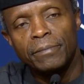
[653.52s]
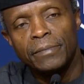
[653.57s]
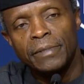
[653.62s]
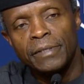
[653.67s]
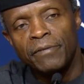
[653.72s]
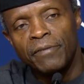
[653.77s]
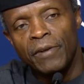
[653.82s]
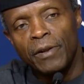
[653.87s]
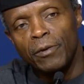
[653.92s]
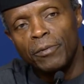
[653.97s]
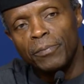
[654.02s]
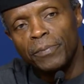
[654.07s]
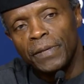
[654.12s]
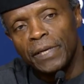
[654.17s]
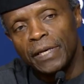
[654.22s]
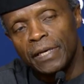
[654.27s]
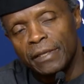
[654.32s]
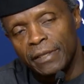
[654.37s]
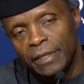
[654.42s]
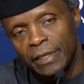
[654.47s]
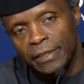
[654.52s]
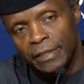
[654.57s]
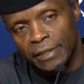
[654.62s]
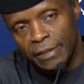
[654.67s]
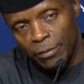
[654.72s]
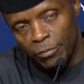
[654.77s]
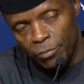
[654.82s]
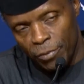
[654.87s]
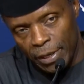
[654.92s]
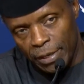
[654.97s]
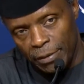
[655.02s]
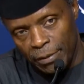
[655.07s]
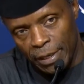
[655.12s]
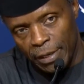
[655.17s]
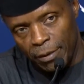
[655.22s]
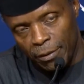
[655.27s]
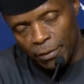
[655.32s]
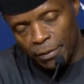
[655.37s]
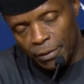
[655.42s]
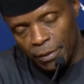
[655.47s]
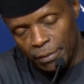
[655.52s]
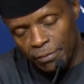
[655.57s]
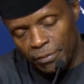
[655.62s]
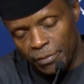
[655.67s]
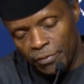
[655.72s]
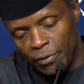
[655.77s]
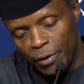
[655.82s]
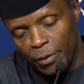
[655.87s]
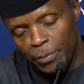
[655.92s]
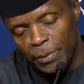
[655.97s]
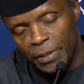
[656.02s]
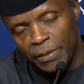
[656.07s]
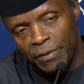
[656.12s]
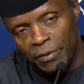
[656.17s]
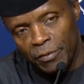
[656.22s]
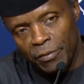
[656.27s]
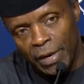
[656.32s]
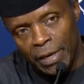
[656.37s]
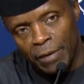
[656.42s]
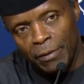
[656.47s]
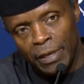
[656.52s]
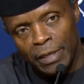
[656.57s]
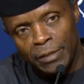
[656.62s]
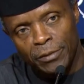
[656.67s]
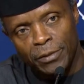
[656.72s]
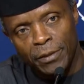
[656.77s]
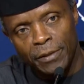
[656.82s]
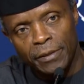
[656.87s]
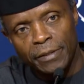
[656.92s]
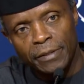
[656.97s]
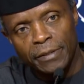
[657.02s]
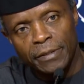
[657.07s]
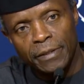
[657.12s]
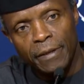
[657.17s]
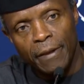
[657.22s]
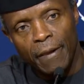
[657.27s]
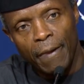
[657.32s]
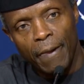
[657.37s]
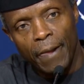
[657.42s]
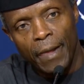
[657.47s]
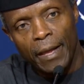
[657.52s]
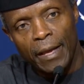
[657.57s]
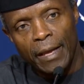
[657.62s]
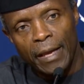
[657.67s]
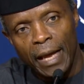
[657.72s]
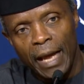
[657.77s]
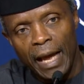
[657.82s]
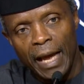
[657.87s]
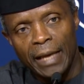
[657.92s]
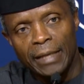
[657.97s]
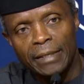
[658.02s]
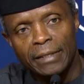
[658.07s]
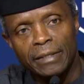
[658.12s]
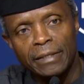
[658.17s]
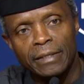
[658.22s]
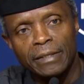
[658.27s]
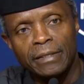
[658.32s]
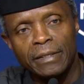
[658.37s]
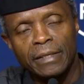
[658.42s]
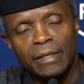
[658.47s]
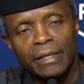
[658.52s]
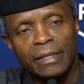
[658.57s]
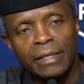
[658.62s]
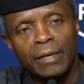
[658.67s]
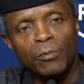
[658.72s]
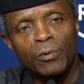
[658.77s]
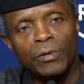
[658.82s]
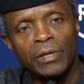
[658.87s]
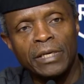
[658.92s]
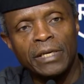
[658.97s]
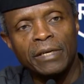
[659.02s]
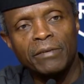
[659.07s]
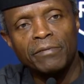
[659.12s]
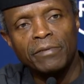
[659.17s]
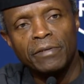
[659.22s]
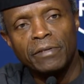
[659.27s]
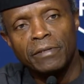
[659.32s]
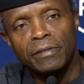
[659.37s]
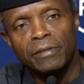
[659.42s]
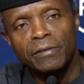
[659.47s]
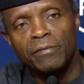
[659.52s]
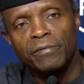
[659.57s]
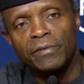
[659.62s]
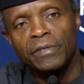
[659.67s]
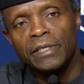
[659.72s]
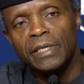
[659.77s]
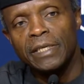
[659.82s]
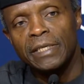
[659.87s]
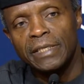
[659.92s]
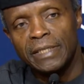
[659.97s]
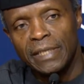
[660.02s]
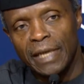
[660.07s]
developing this regula- in developing the regulations, and they were given sufficient